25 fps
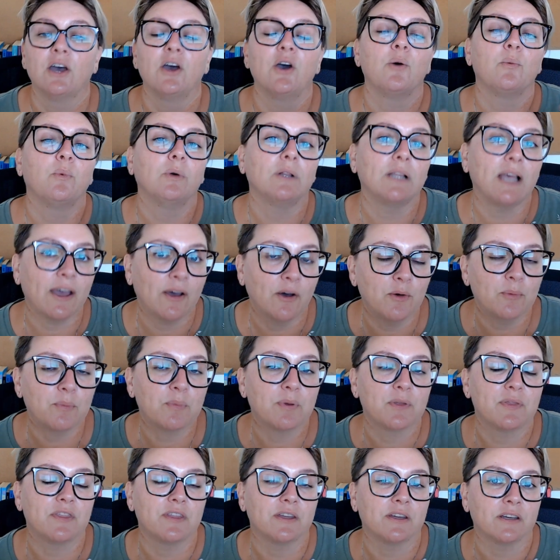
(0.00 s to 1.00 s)
will help
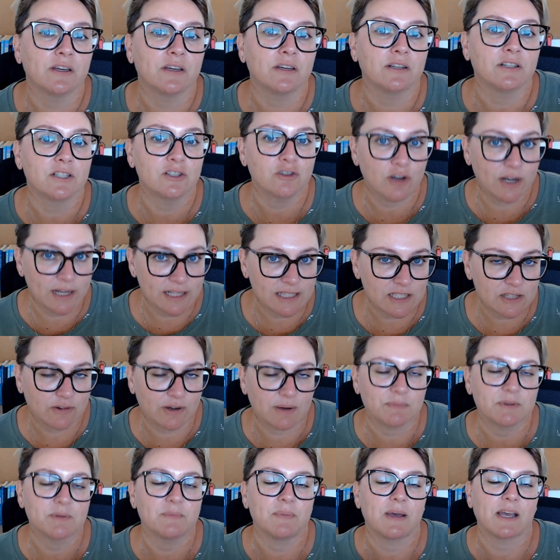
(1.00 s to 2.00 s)
the transcript
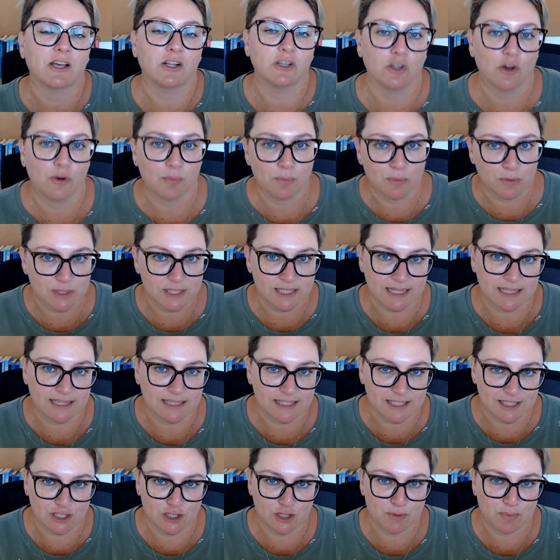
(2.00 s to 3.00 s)
make a lot more sense
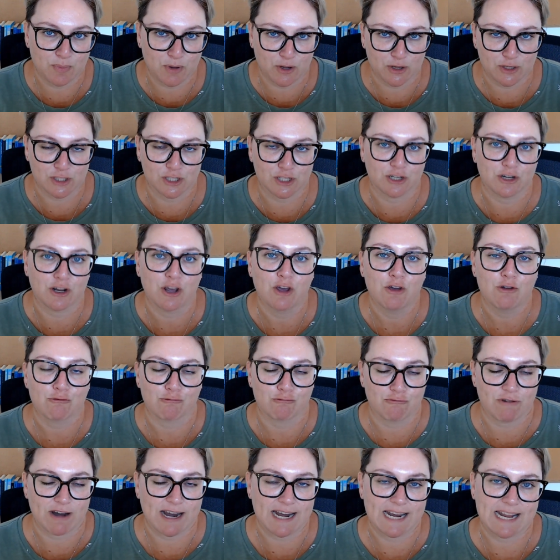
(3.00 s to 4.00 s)
to the person
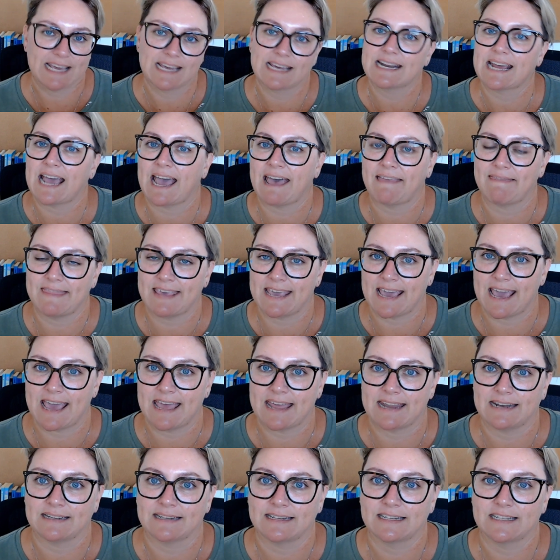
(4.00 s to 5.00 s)
reading it at the
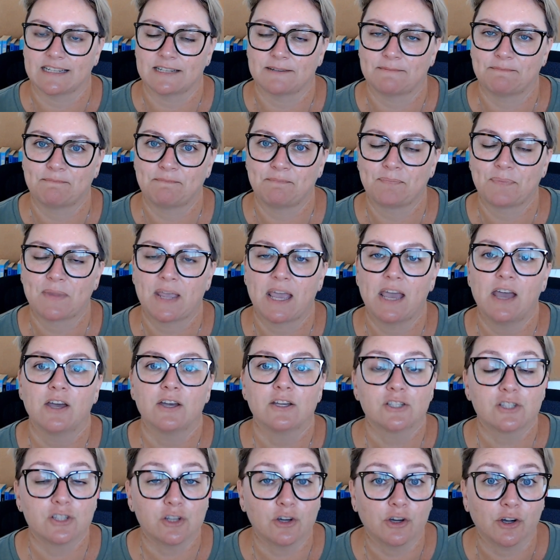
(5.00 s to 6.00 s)
end.
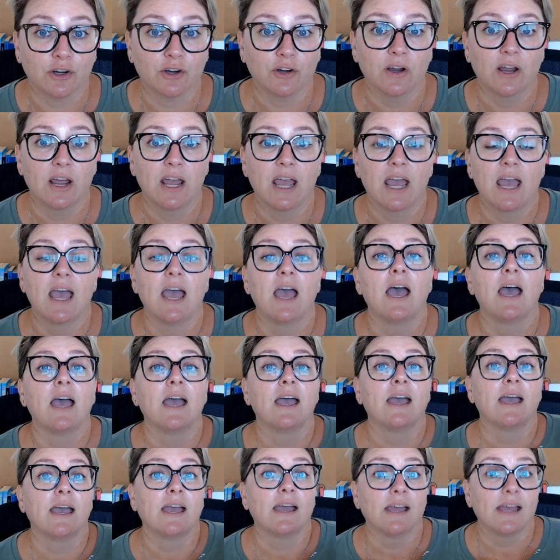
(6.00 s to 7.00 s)
So
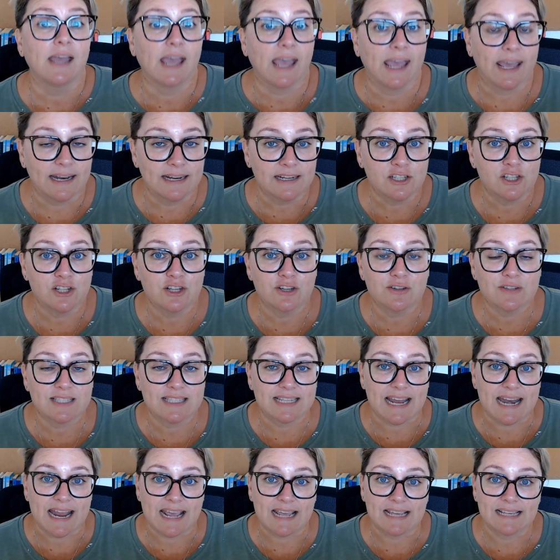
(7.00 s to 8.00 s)
head into your
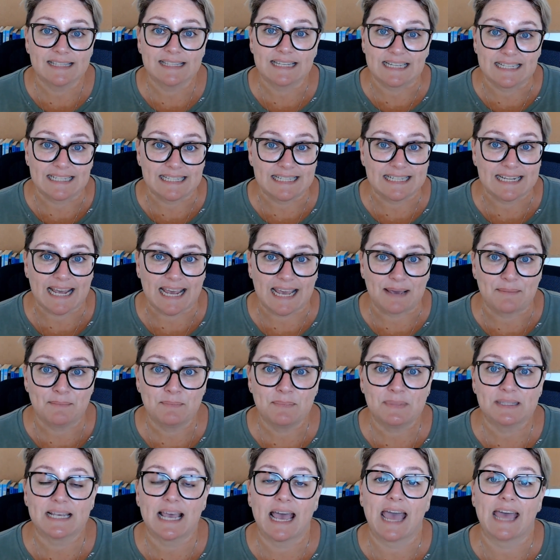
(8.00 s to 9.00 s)
settings in Teams
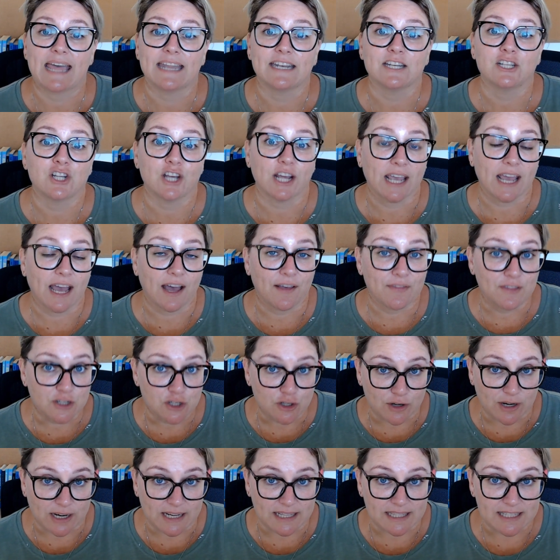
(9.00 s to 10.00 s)
and check out the
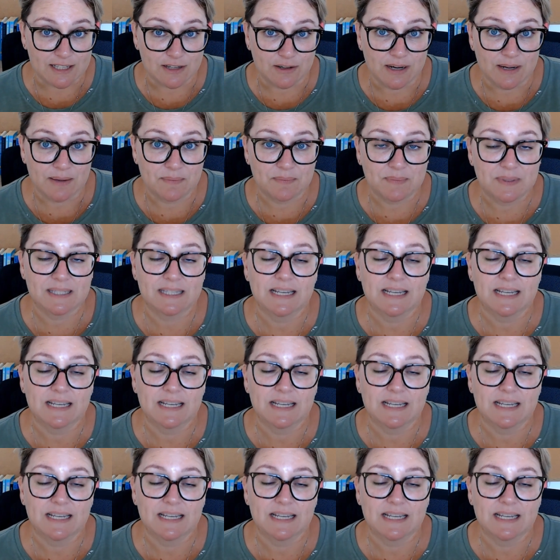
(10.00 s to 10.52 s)
transcripts.